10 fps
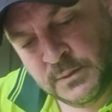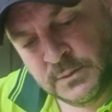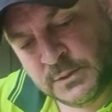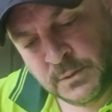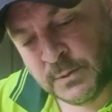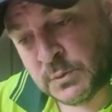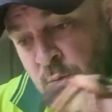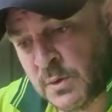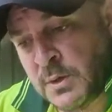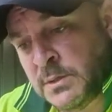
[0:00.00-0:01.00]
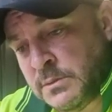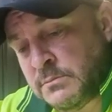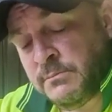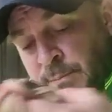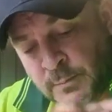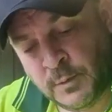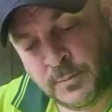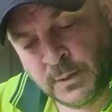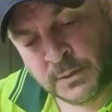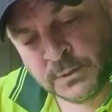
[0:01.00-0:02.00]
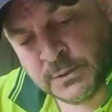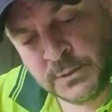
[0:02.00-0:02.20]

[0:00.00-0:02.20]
too much water, a bit more polish.